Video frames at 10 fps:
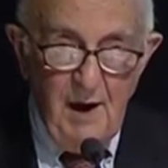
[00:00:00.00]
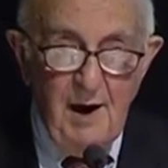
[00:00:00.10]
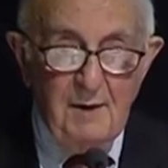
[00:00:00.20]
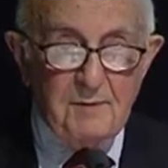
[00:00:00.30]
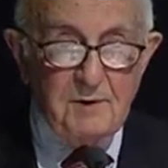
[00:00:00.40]

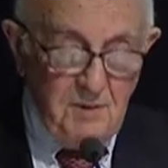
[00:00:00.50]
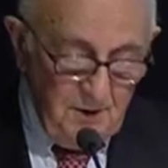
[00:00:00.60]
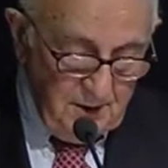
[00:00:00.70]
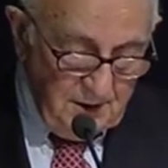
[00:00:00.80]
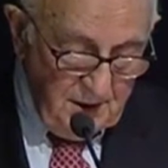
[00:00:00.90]
our
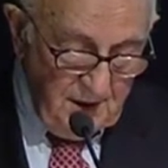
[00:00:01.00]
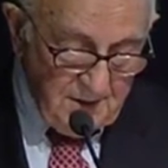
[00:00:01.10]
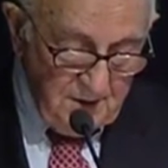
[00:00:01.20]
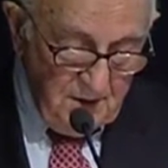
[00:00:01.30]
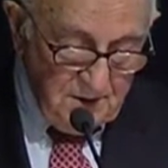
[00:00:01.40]
court
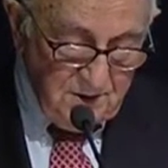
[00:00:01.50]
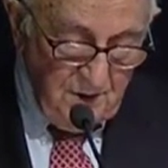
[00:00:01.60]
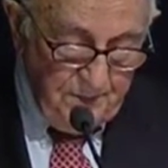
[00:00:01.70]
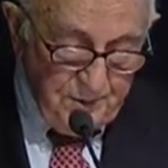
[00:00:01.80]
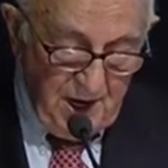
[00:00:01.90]
has
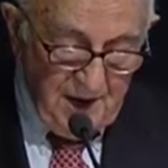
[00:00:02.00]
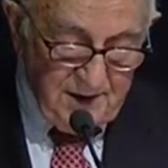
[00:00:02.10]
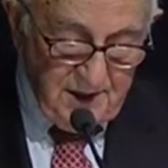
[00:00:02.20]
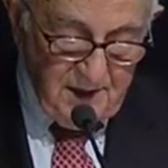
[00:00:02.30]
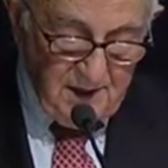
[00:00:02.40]
also
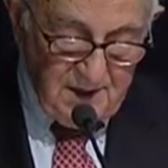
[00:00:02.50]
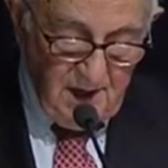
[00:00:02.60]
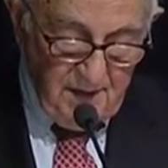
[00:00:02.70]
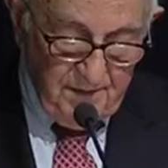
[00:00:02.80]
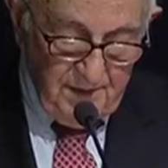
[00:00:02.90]
prided
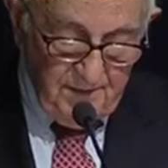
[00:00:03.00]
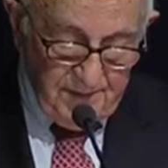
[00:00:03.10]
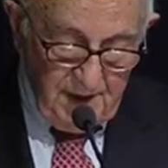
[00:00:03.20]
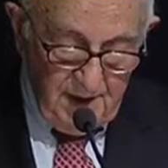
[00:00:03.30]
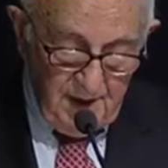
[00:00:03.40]
itself
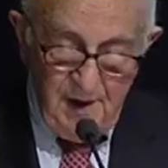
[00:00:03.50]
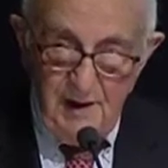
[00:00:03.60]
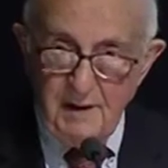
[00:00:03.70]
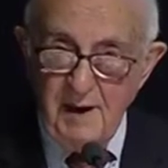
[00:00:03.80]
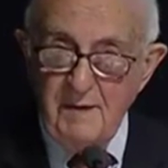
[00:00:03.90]

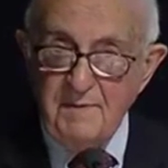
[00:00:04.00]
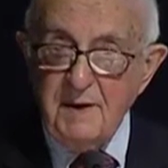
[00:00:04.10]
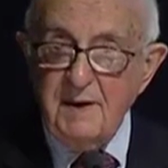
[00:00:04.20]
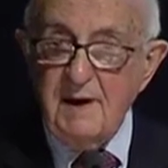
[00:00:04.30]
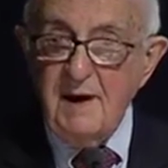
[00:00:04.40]
in
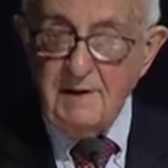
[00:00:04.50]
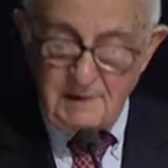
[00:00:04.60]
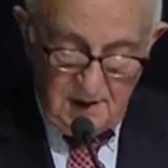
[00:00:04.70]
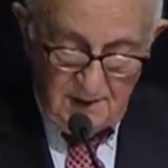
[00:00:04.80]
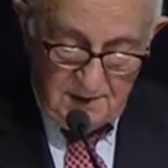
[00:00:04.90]
having
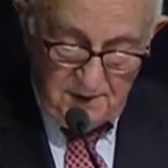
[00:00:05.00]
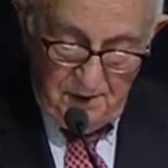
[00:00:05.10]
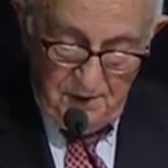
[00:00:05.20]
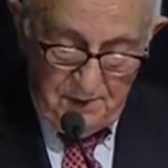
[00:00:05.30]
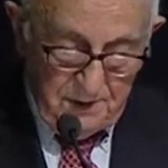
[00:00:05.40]
at its
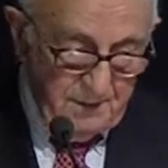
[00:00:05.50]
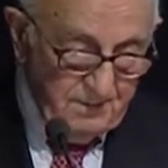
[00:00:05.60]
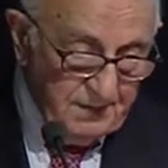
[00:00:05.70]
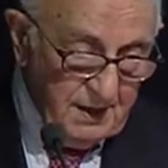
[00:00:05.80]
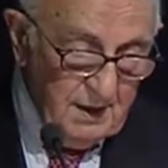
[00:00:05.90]
core
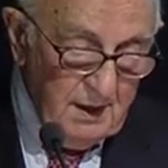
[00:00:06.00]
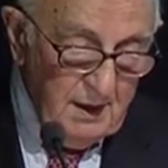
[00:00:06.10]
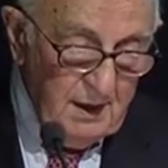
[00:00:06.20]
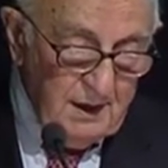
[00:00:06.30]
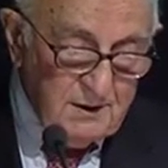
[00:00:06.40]

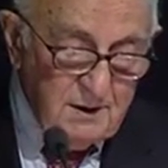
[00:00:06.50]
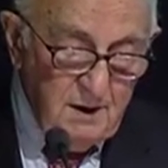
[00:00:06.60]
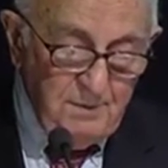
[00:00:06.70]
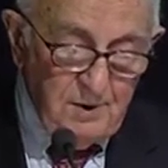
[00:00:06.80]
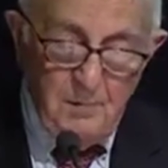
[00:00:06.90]
a
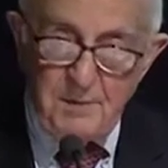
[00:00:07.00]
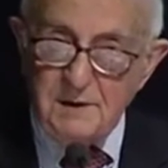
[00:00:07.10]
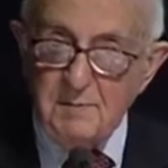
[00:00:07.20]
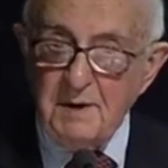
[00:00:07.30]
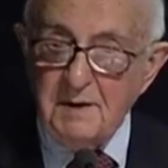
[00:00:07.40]
deep
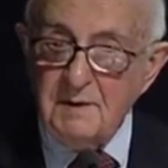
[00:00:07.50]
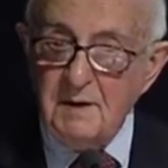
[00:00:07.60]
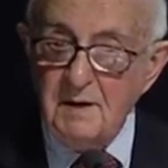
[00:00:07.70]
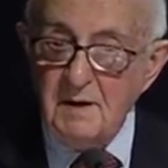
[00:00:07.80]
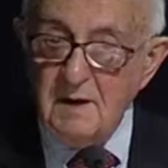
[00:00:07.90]
commitment
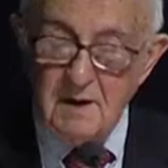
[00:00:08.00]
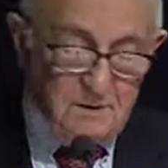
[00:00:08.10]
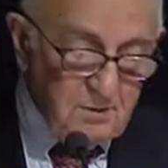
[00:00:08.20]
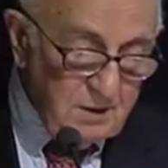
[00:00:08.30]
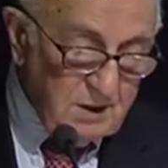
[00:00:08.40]

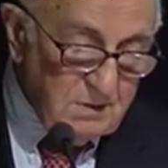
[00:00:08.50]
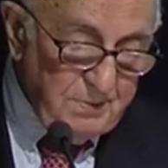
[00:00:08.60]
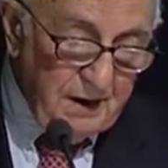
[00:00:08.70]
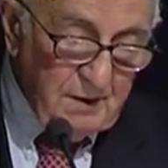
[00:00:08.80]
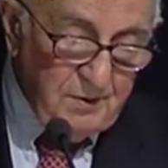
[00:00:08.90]
to
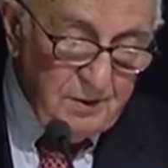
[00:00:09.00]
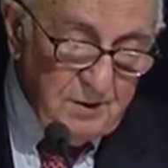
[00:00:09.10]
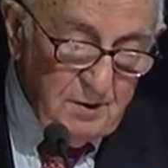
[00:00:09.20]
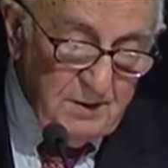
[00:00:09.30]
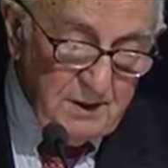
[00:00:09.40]
respect for
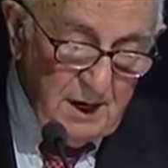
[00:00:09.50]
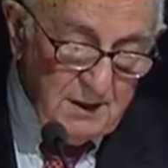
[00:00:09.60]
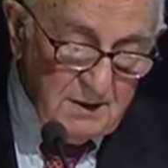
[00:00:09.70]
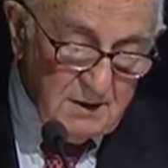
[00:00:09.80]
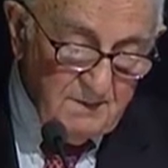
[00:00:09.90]
human
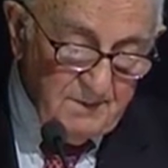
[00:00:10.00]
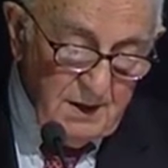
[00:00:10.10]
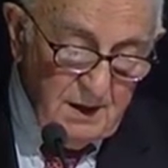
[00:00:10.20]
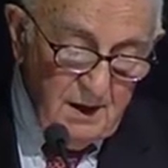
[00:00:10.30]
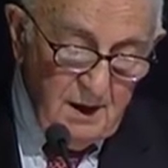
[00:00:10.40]
rights
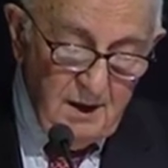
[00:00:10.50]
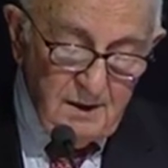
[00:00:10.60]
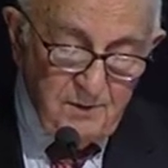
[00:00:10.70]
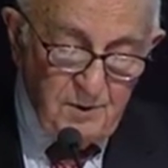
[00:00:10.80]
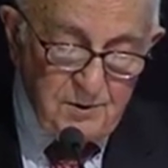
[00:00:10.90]

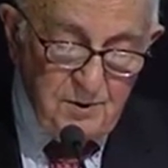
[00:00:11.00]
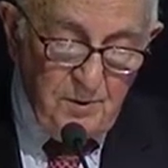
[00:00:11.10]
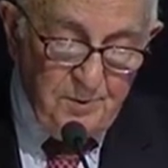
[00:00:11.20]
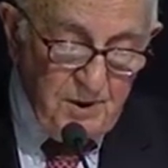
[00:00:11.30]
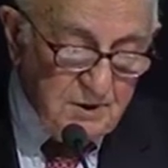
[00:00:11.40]
and for
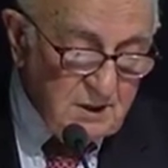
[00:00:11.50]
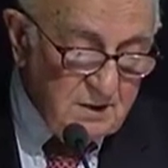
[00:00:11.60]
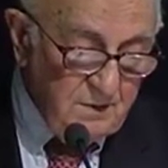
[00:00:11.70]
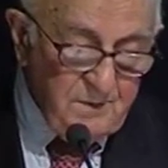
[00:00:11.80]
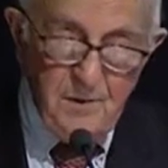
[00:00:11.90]
due
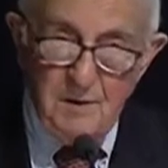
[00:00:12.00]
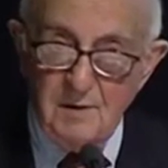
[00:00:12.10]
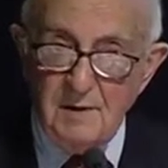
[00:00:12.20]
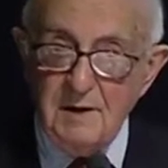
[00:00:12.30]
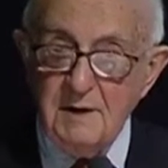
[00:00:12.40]
process of
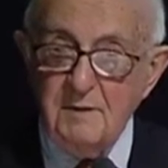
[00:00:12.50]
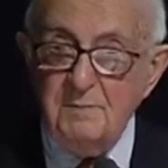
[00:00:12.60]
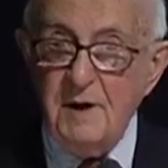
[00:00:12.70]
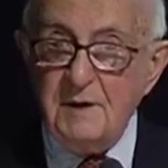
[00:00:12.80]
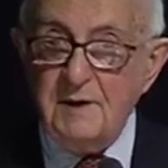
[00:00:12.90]
law in
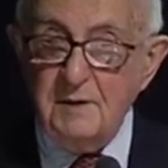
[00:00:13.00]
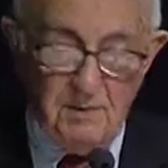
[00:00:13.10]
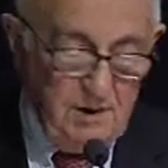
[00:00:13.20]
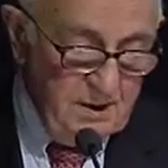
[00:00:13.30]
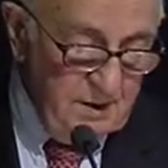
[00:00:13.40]

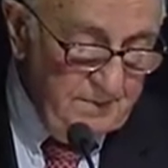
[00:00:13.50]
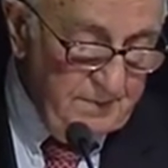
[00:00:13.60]
particular.